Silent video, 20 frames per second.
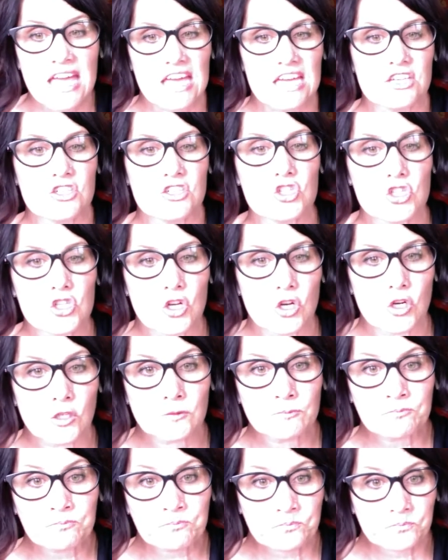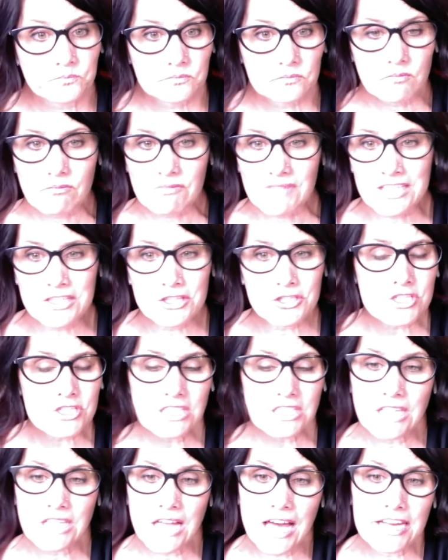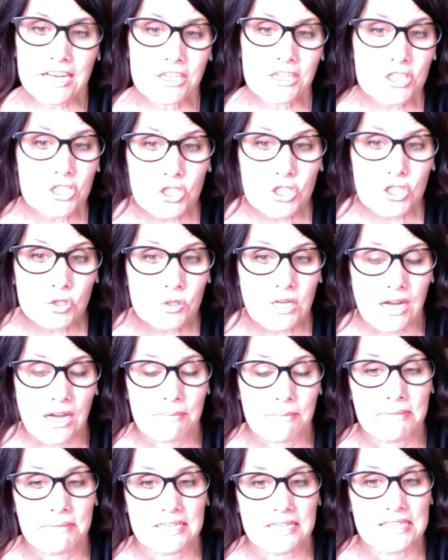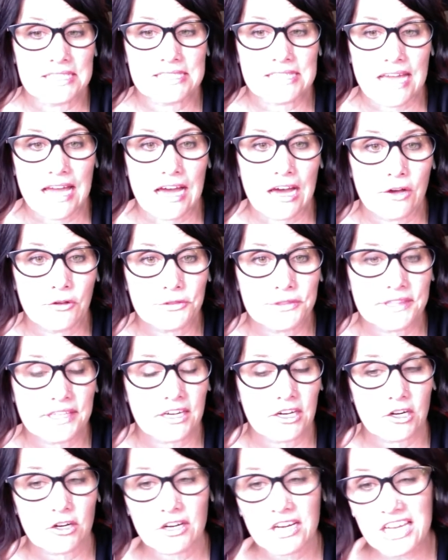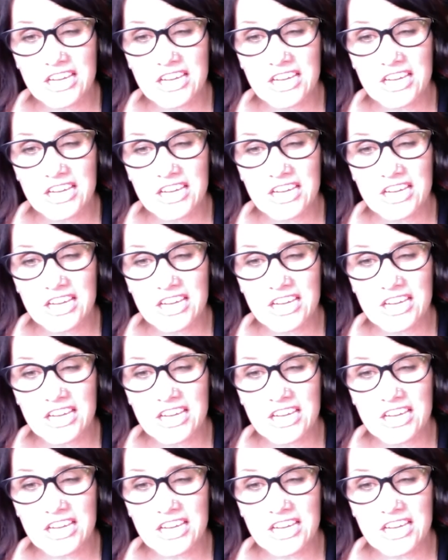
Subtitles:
And so there's a lot of new companies out there.